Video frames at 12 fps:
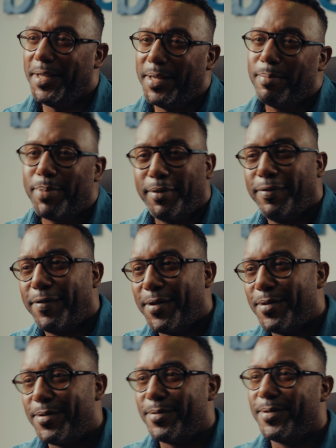deep,
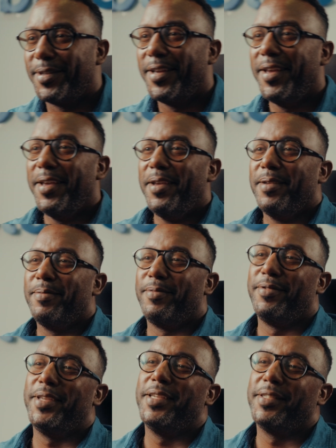profound
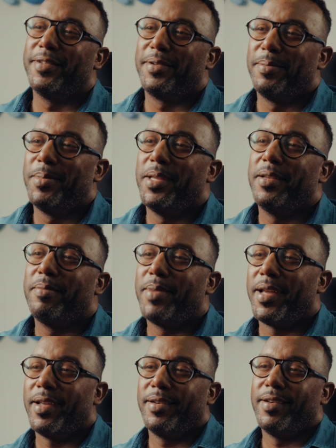reason or meaning
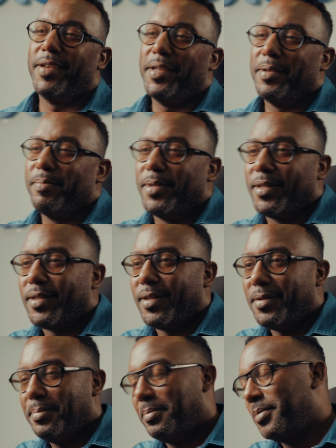behind the name, but
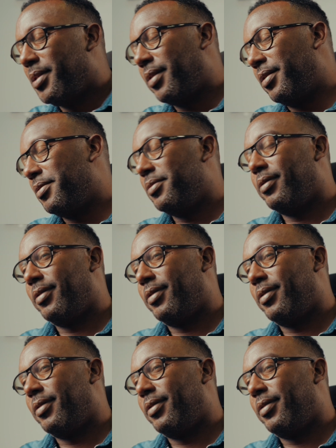I don't.